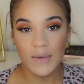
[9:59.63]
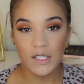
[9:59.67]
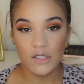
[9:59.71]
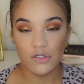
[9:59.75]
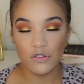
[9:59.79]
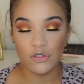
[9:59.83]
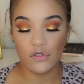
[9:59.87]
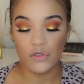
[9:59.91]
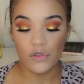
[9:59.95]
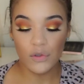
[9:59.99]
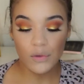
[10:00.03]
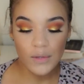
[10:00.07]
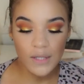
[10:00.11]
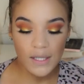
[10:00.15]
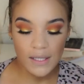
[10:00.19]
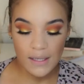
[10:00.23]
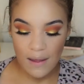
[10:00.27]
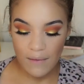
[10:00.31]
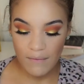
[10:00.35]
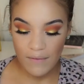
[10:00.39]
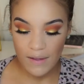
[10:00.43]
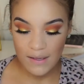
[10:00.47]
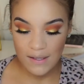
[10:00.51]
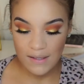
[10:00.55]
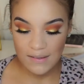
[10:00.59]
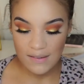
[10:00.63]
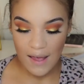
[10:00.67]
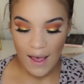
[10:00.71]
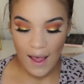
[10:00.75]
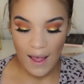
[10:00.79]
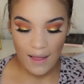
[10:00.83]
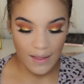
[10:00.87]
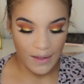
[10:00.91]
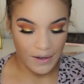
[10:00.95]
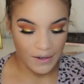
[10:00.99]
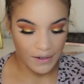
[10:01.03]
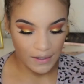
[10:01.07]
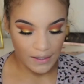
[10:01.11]
been truly loving this
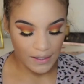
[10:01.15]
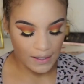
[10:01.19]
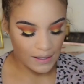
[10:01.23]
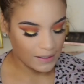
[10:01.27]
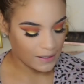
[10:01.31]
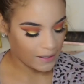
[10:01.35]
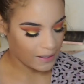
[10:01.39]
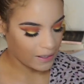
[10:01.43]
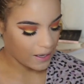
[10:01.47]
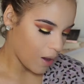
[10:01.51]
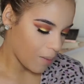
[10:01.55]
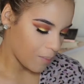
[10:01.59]
highlighter lately.